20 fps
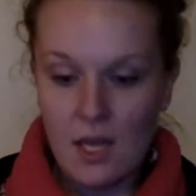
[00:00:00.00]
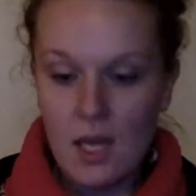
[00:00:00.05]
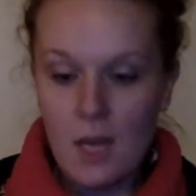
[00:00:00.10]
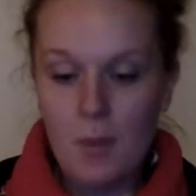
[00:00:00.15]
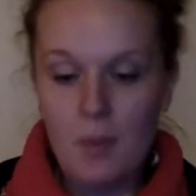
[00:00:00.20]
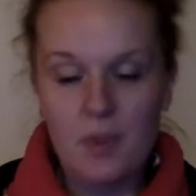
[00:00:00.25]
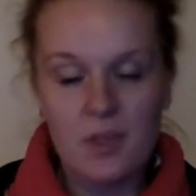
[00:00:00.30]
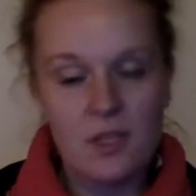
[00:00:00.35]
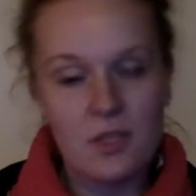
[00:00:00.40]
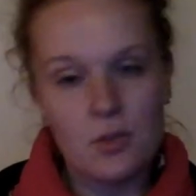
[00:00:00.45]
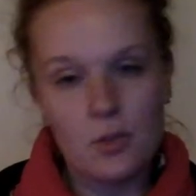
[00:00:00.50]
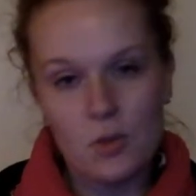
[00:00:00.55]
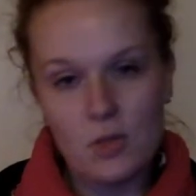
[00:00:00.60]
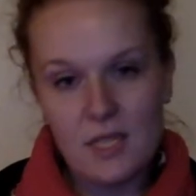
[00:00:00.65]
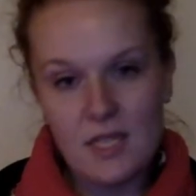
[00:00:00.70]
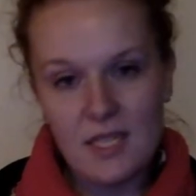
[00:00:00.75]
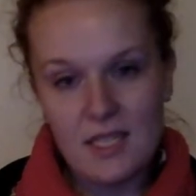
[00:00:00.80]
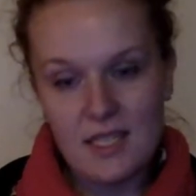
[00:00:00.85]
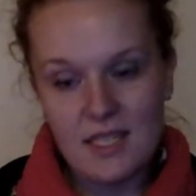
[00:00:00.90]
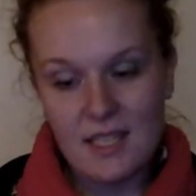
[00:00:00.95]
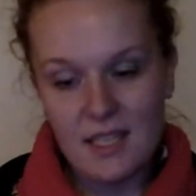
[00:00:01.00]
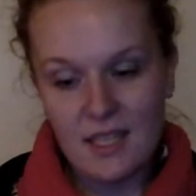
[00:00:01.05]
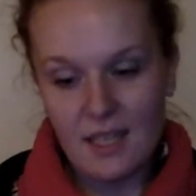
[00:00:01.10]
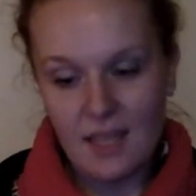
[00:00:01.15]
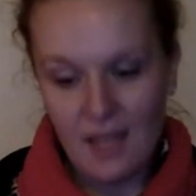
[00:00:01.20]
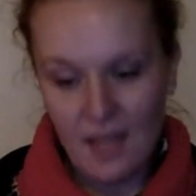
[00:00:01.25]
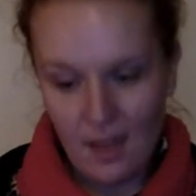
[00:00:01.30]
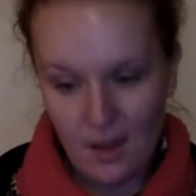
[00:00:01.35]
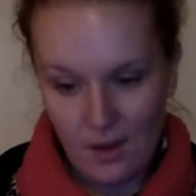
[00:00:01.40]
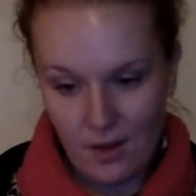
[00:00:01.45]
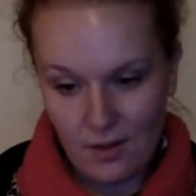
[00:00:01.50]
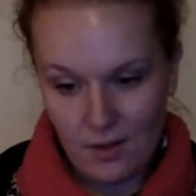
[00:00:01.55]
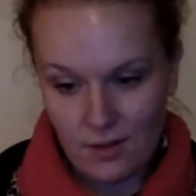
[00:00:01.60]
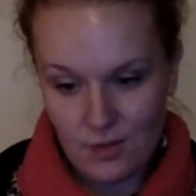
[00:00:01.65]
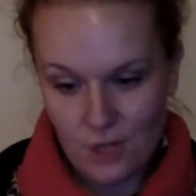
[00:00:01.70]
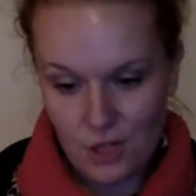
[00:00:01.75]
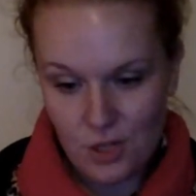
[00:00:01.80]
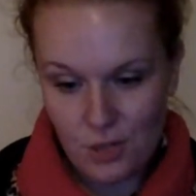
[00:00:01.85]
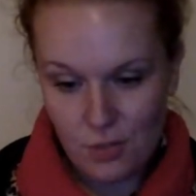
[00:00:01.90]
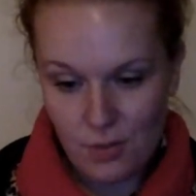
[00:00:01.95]
But the tortilla didn't care.
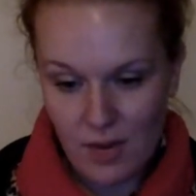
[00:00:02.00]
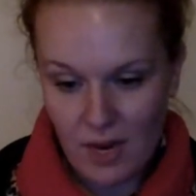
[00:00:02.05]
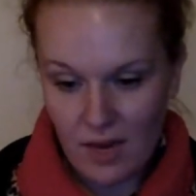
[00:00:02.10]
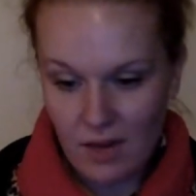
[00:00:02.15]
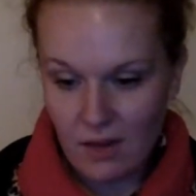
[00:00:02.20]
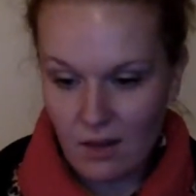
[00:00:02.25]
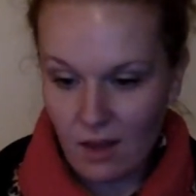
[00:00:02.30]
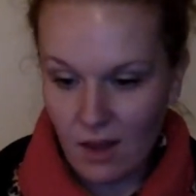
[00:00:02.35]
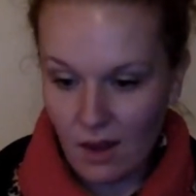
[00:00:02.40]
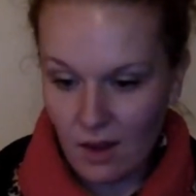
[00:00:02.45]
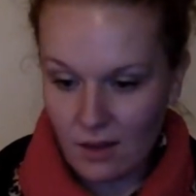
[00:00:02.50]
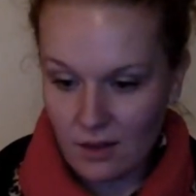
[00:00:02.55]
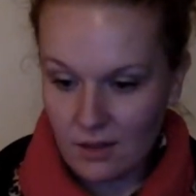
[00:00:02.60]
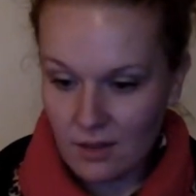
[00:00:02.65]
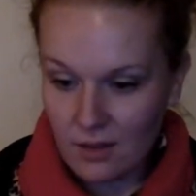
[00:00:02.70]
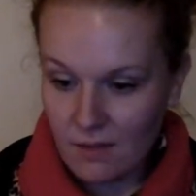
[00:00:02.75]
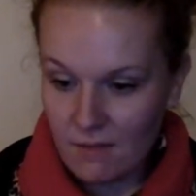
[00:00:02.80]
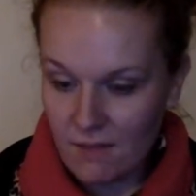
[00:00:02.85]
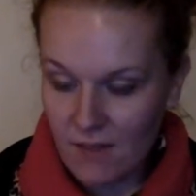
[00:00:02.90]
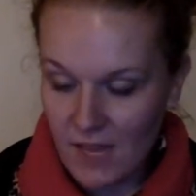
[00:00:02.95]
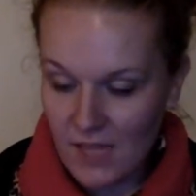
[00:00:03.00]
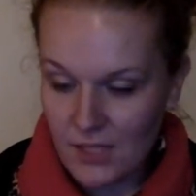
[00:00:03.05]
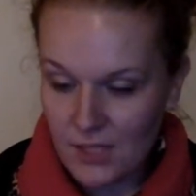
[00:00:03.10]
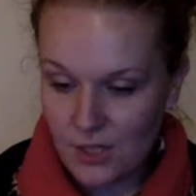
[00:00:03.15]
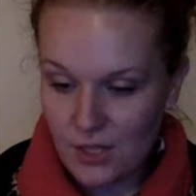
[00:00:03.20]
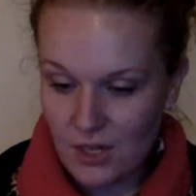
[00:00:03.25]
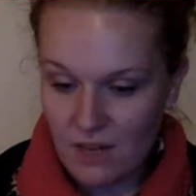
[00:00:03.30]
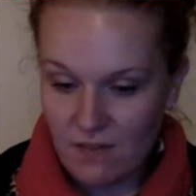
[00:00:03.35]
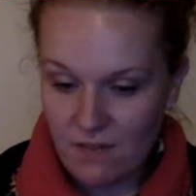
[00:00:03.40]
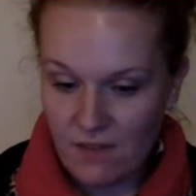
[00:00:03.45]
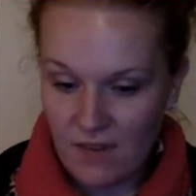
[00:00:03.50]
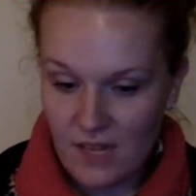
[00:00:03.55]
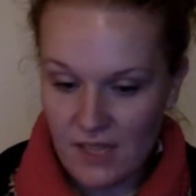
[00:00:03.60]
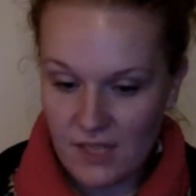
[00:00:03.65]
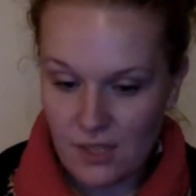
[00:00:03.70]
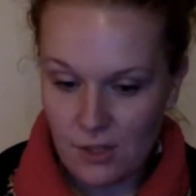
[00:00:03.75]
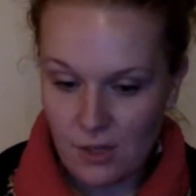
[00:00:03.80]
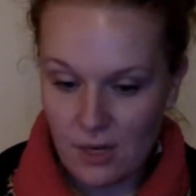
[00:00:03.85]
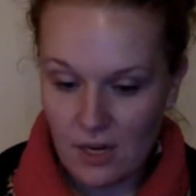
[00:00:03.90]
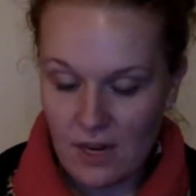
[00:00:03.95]
She ran along, faster and
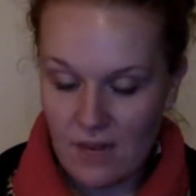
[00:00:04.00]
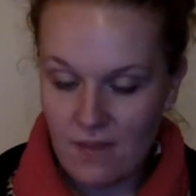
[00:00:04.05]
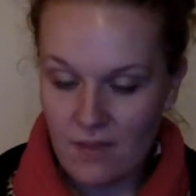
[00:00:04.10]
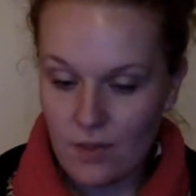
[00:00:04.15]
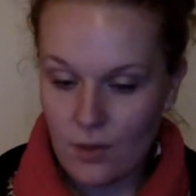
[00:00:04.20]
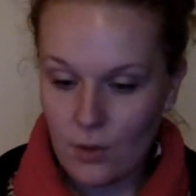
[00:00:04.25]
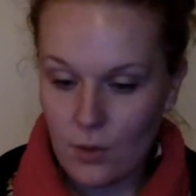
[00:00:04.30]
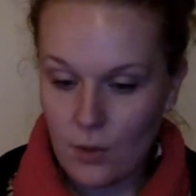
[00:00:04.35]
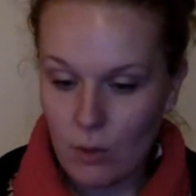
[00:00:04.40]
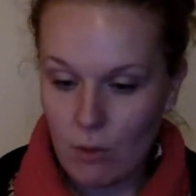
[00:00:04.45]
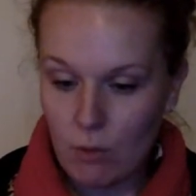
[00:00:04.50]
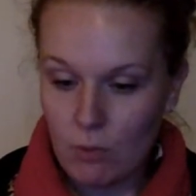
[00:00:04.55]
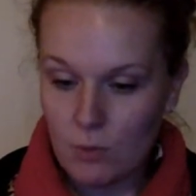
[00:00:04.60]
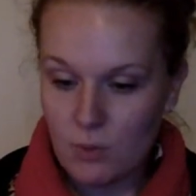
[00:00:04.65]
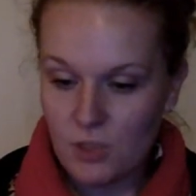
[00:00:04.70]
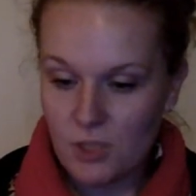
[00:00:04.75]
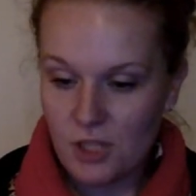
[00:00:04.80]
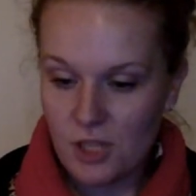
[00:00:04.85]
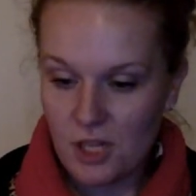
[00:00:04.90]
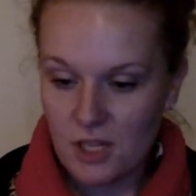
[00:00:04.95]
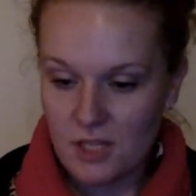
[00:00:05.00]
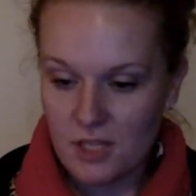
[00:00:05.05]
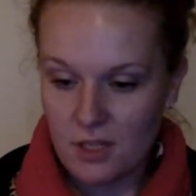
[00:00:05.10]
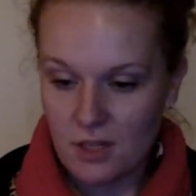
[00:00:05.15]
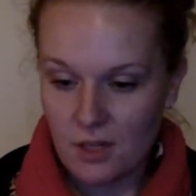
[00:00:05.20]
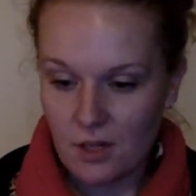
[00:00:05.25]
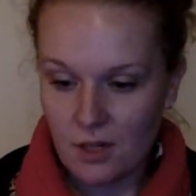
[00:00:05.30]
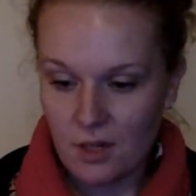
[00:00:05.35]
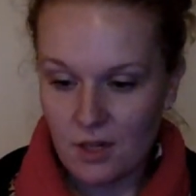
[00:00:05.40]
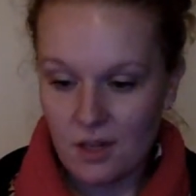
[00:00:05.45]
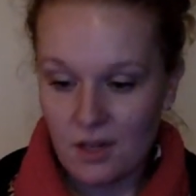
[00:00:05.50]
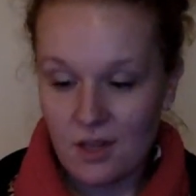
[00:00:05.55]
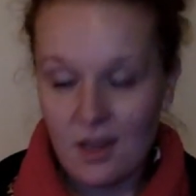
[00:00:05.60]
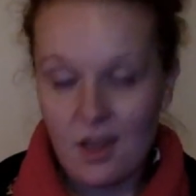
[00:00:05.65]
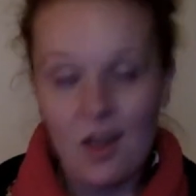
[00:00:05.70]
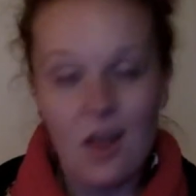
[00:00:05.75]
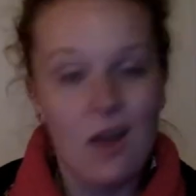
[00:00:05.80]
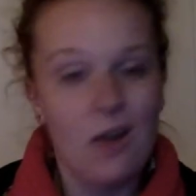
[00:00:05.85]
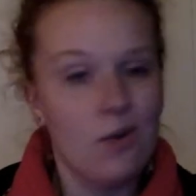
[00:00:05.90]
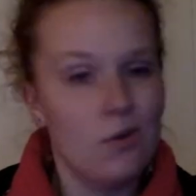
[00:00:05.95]
faster, even though no one was chasing her.
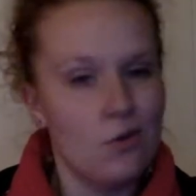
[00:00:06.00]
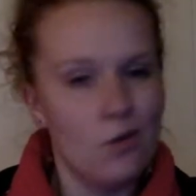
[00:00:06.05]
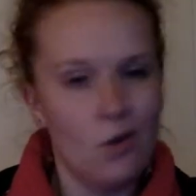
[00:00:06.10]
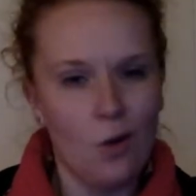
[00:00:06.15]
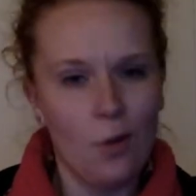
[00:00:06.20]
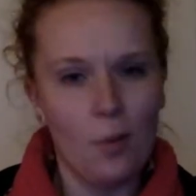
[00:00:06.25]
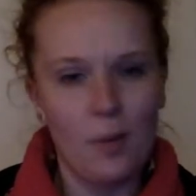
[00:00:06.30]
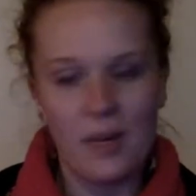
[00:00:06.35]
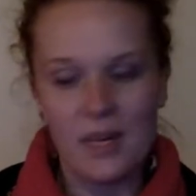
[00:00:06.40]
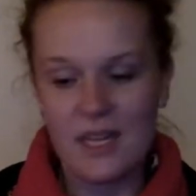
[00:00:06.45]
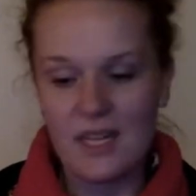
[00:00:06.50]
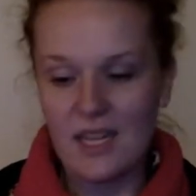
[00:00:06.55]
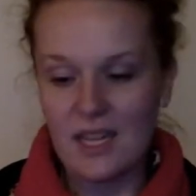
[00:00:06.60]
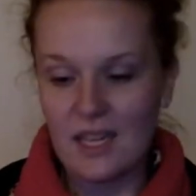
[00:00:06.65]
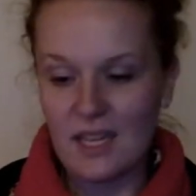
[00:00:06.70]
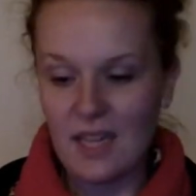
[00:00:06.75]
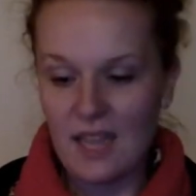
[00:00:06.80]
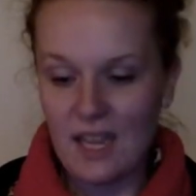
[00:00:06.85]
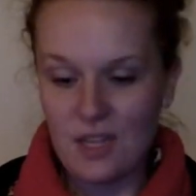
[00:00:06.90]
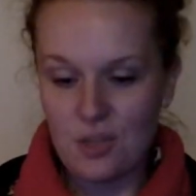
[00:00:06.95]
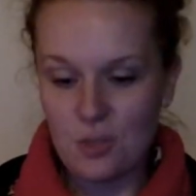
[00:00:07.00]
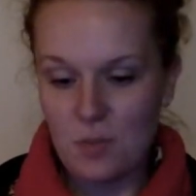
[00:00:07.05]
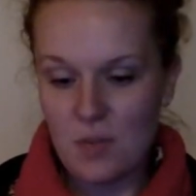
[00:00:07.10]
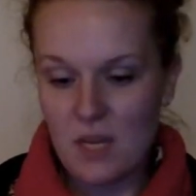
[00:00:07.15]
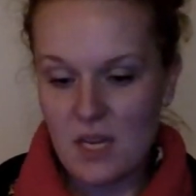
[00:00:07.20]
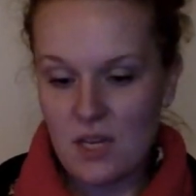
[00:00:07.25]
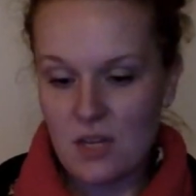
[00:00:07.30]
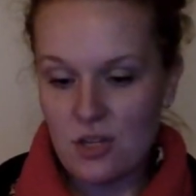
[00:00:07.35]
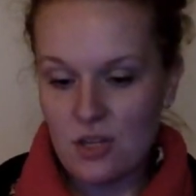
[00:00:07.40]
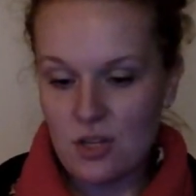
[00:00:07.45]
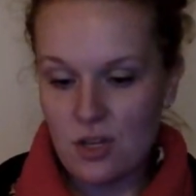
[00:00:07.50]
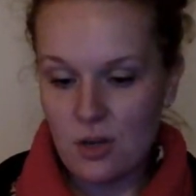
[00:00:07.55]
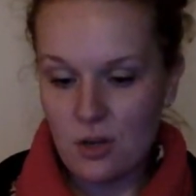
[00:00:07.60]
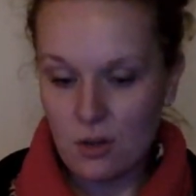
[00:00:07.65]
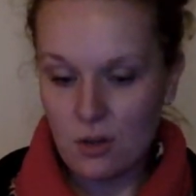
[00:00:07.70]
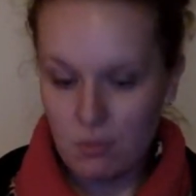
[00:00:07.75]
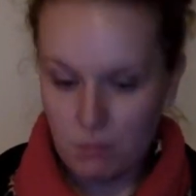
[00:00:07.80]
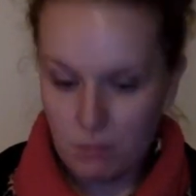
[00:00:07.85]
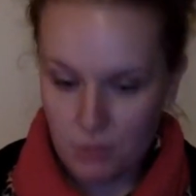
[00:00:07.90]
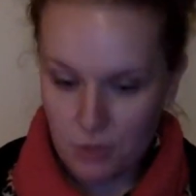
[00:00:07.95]
"Nobody can catch me," she
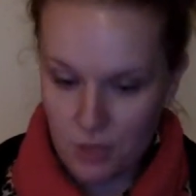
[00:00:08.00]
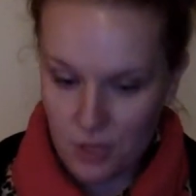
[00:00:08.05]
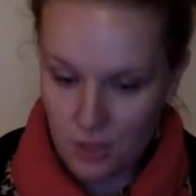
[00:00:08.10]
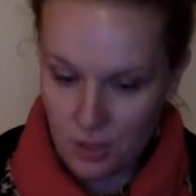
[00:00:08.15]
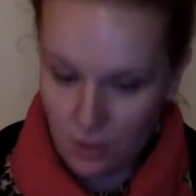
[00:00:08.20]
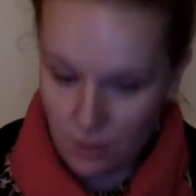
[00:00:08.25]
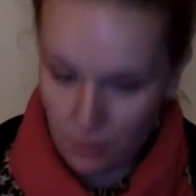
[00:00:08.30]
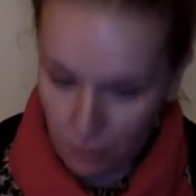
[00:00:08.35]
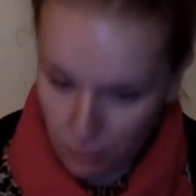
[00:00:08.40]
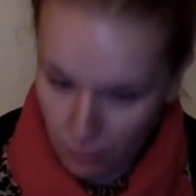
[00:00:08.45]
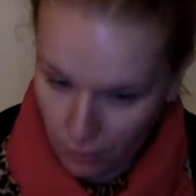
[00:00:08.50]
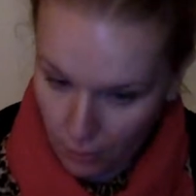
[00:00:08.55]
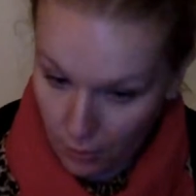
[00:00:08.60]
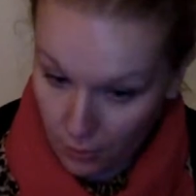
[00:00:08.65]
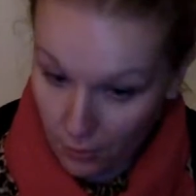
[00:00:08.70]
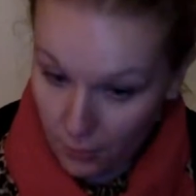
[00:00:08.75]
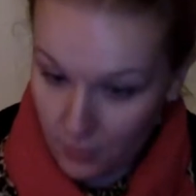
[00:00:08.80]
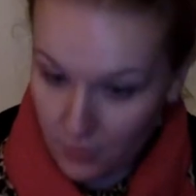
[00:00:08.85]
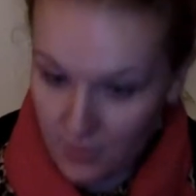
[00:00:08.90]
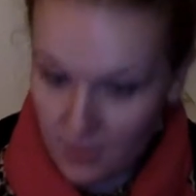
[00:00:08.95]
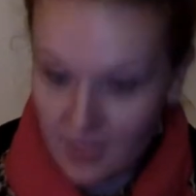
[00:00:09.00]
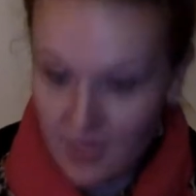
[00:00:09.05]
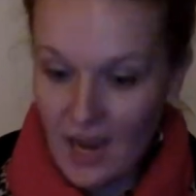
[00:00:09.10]
crowed.